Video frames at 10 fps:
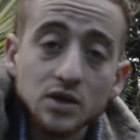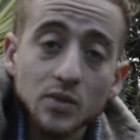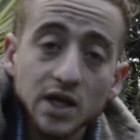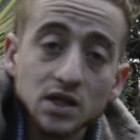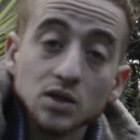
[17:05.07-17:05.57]
to
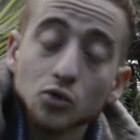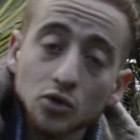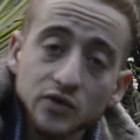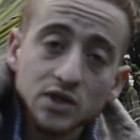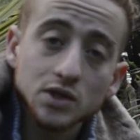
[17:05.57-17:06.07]
make some
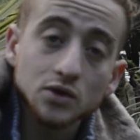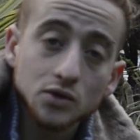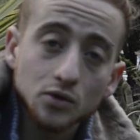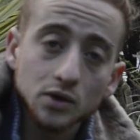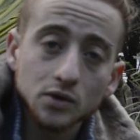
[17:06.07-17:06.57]
more of these
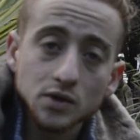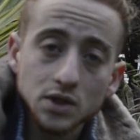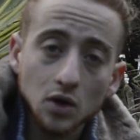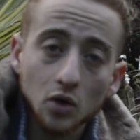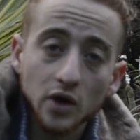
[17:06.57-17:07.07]

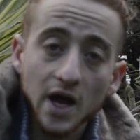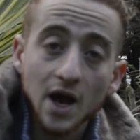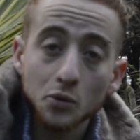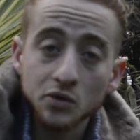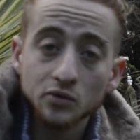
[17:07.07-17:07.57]
tutorials on
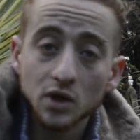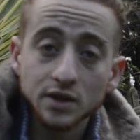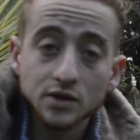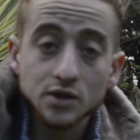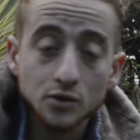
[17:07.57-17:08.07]
how we
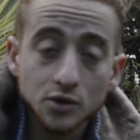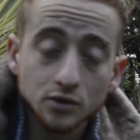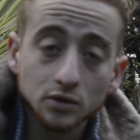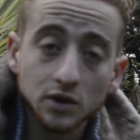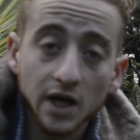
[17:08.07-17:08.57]
run
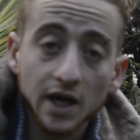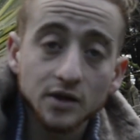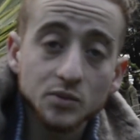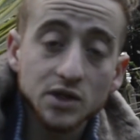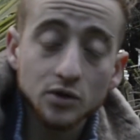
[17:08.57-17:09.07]
social
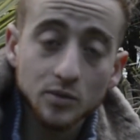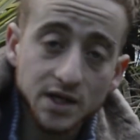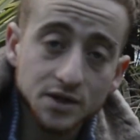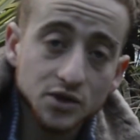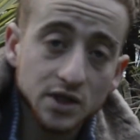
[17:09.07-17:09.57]
and media
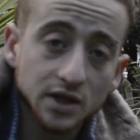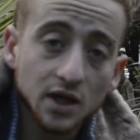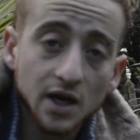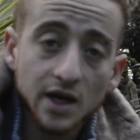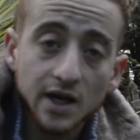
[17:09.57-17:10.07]
messaging
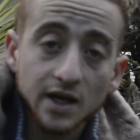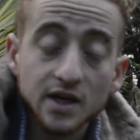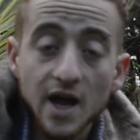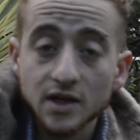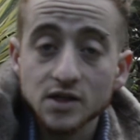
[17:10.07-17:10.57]

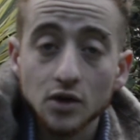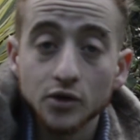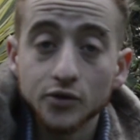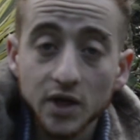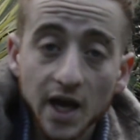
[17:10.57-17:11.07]
in XR
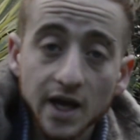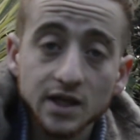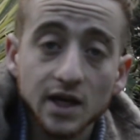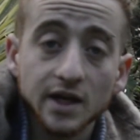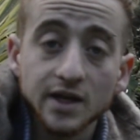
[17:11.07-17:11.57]

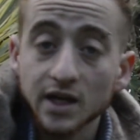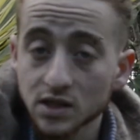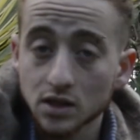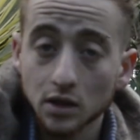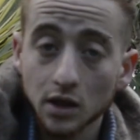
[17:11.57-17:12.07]
UK and
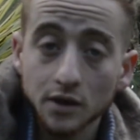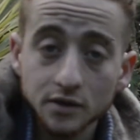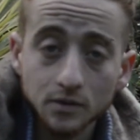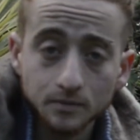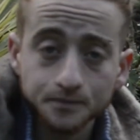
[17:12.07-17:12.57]
XR
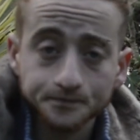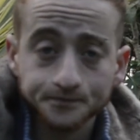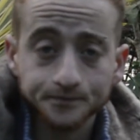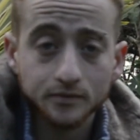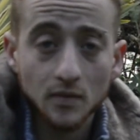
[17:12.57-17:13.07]
London,
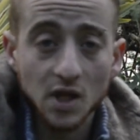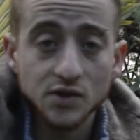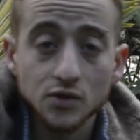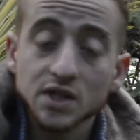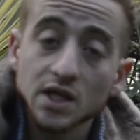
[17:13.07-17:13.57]

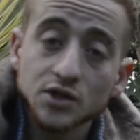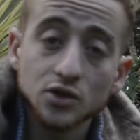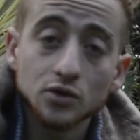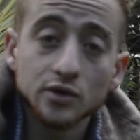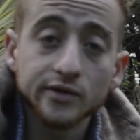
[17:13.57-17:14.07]
so stay
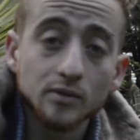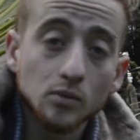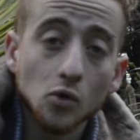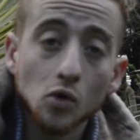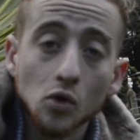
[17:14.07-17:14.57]
tuned for
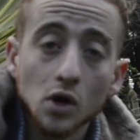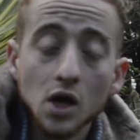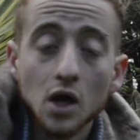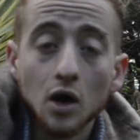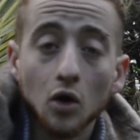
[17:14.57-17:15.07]
more
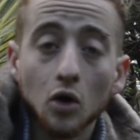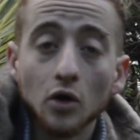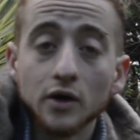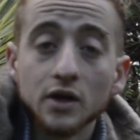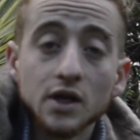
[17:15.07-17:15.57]

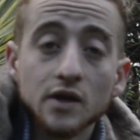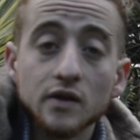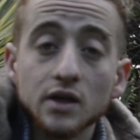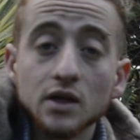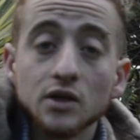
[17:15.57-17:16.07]
on
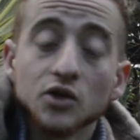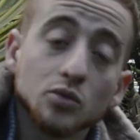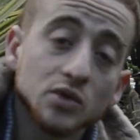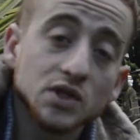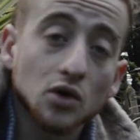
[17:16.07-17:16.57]
the
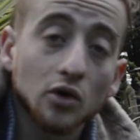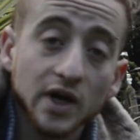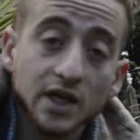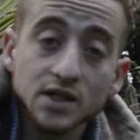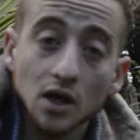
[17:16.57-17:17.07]
Humans of
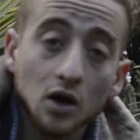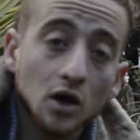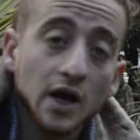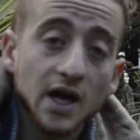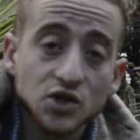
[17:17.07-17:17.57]

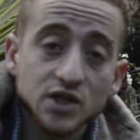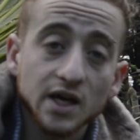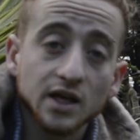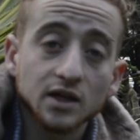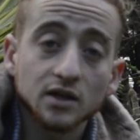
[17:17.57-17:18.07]
XR
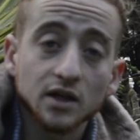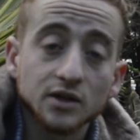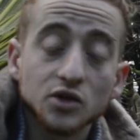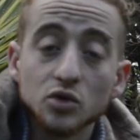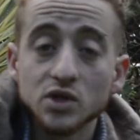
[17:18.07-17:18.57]
hashtag
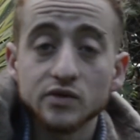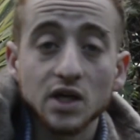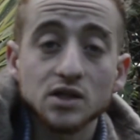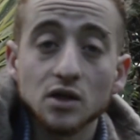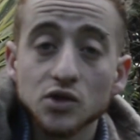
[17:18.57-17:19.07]
and Humans of
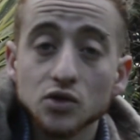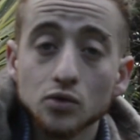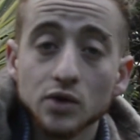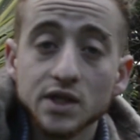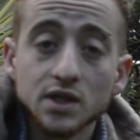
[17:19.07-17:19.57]
XR
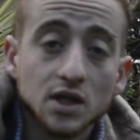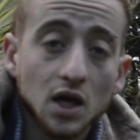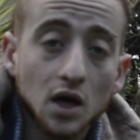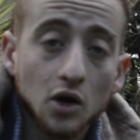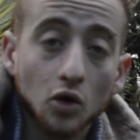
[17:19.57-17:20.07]
stories,
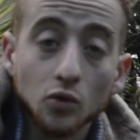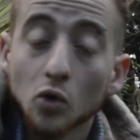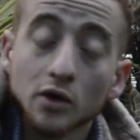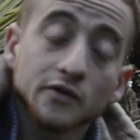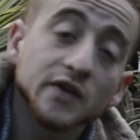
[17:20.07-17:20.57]
on
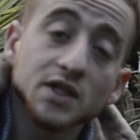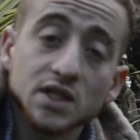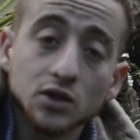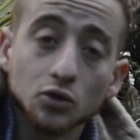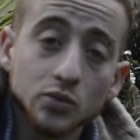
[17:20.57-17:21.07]
what
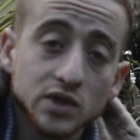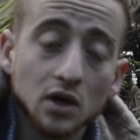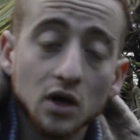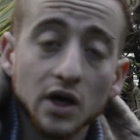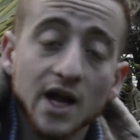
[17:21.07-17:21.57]
affinity groups
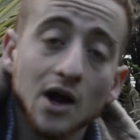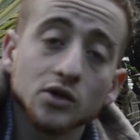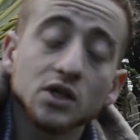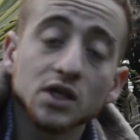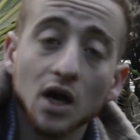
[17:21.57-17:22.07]
are and how
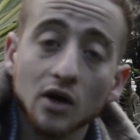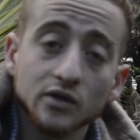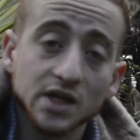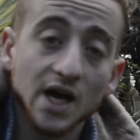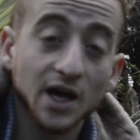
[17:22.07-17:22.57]
you can
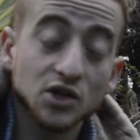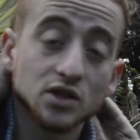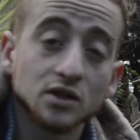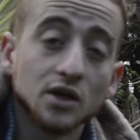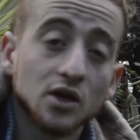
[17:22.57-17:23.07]
cover the
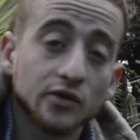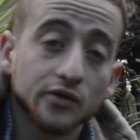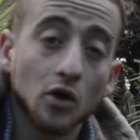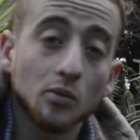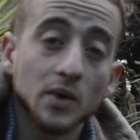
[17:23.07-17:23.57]
action
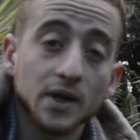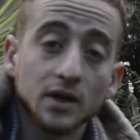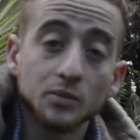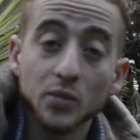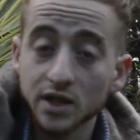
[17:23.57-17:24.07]
from
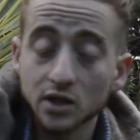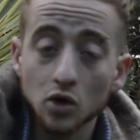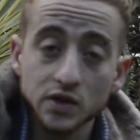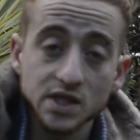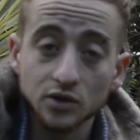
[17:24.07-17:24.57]
embedded
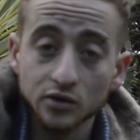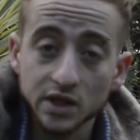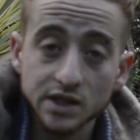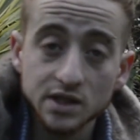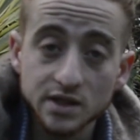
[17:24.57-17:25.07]
content
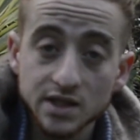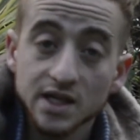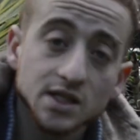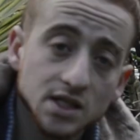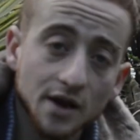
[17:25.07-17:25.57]
creators
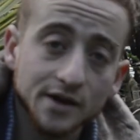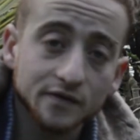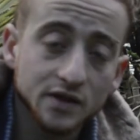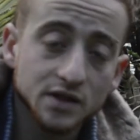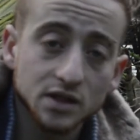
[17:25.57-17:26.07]
inside
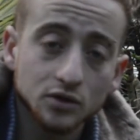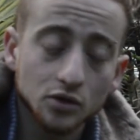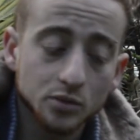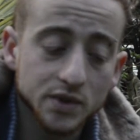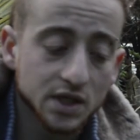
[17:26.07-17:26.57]
affinity
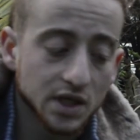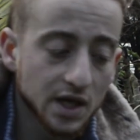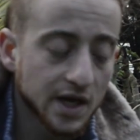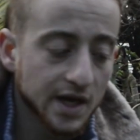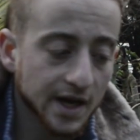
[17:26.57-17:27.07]
groups,
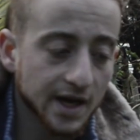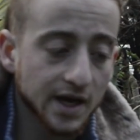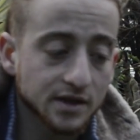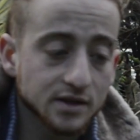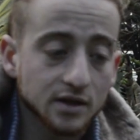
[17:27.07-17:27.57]

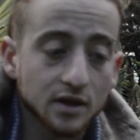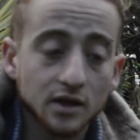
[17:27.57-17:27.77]
and